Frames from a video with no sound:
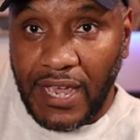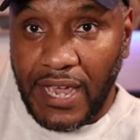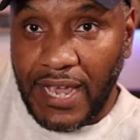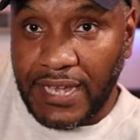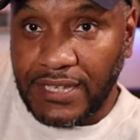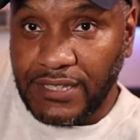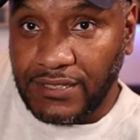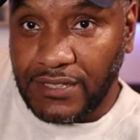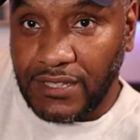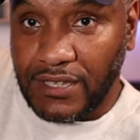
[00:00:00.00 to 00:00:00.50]

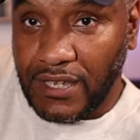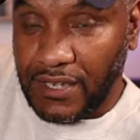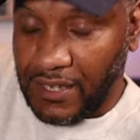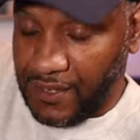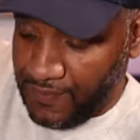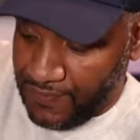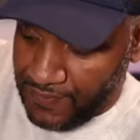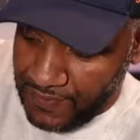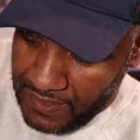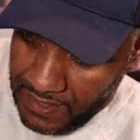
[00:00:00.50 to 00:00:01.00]
it's,
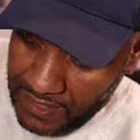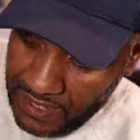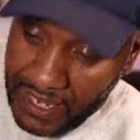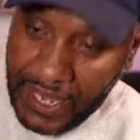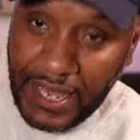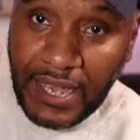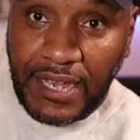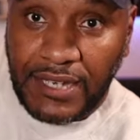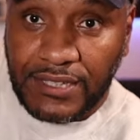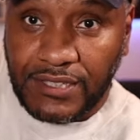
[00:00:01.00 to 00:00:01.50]

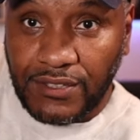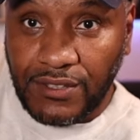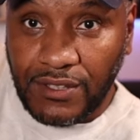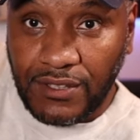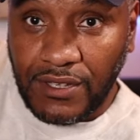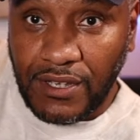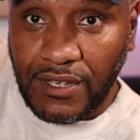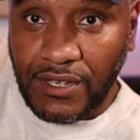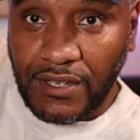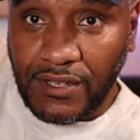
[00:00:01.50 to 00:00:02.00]
it's a,
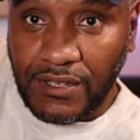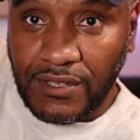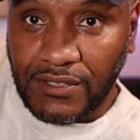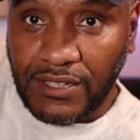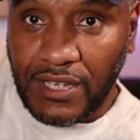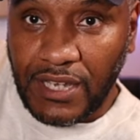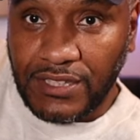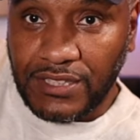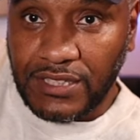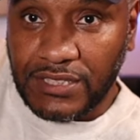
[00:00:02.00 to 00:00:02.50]

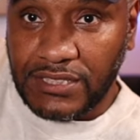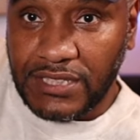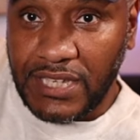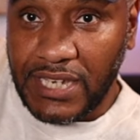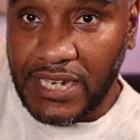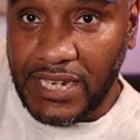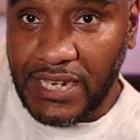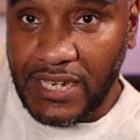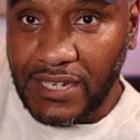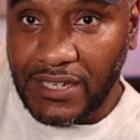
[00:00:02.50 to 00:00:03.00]
as you can
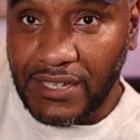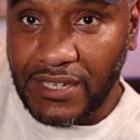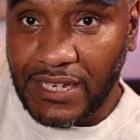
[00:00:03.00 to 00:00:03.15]
see,